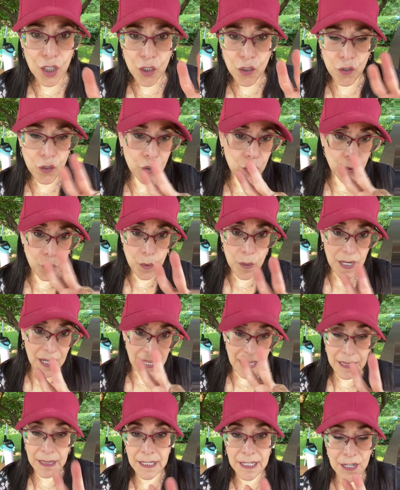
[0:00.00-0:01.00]
2
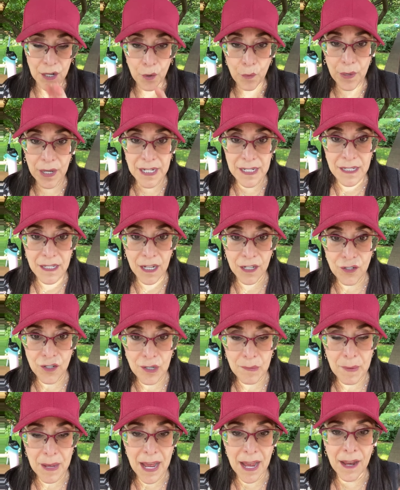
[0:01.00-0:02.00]
lean and greens on
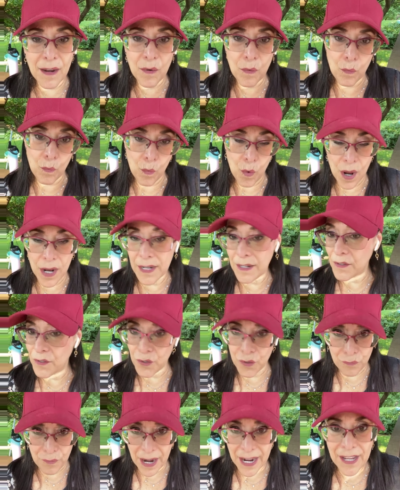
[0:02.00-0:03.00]
Shabbat, 1
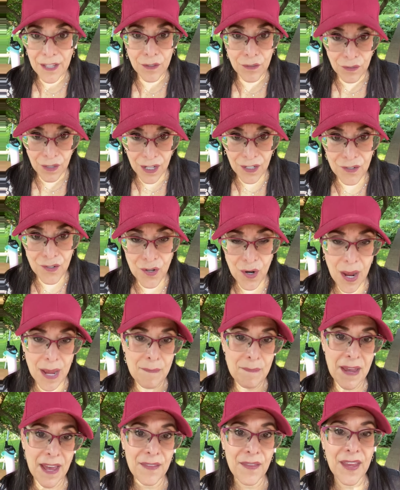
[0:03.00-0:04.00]
your regular
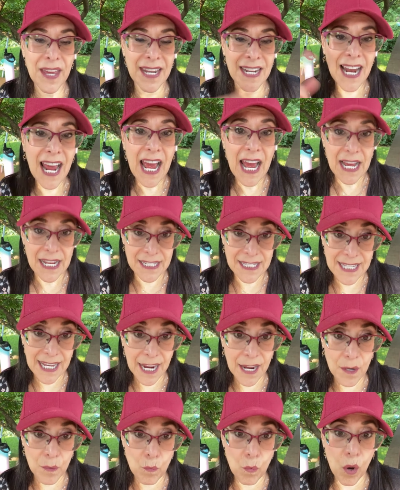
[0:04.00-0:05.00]
lunchtime, and then a
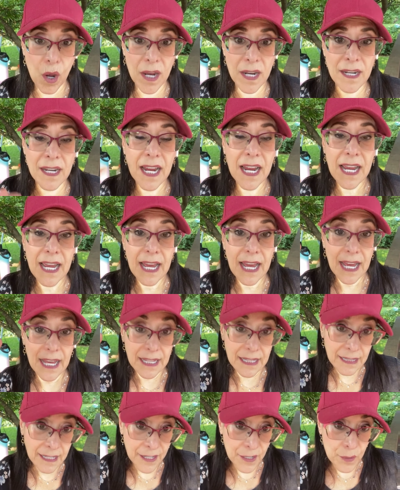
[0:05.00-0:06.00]
second one
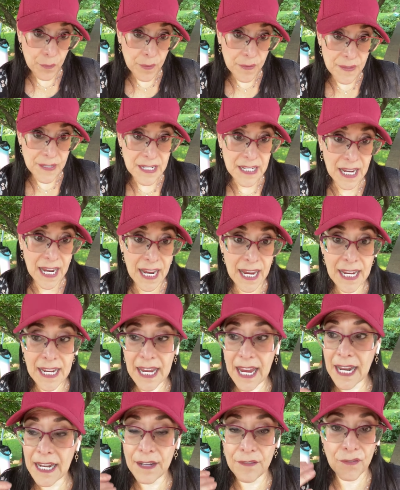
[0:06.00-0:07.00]
later in the day.
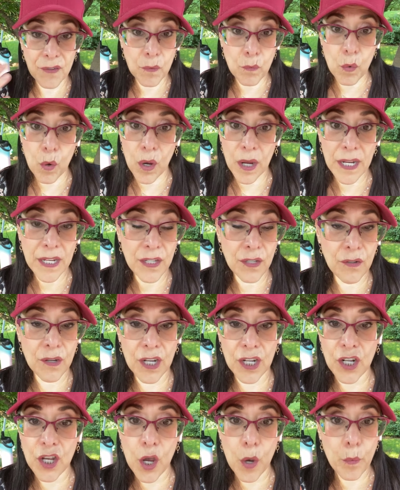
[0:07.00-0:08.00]
And if you want, you
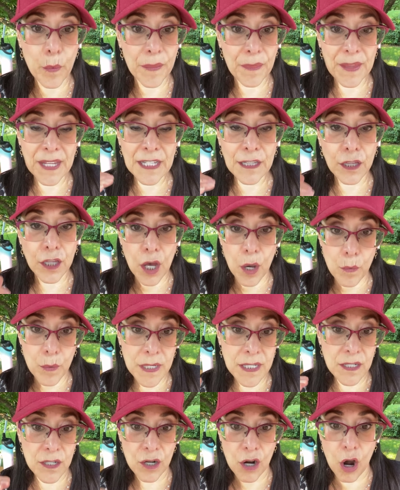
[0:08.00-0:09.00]
can go with the
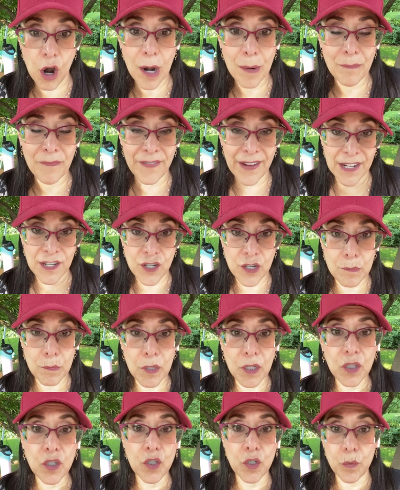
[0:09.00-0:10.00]
lowest carb
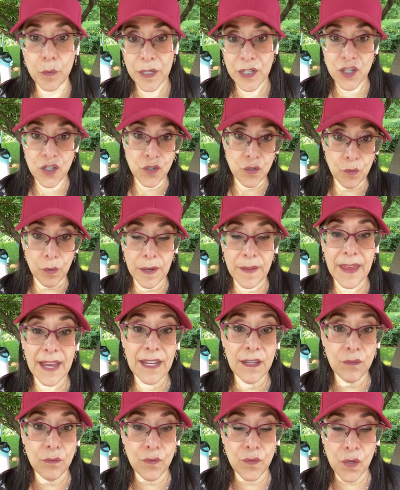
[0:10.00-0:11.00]
vegetable to ensure
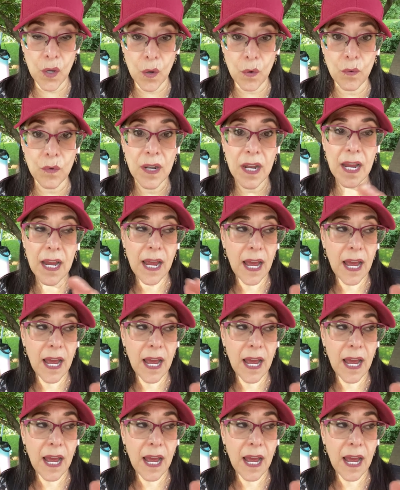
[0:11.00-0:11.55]
that you don't,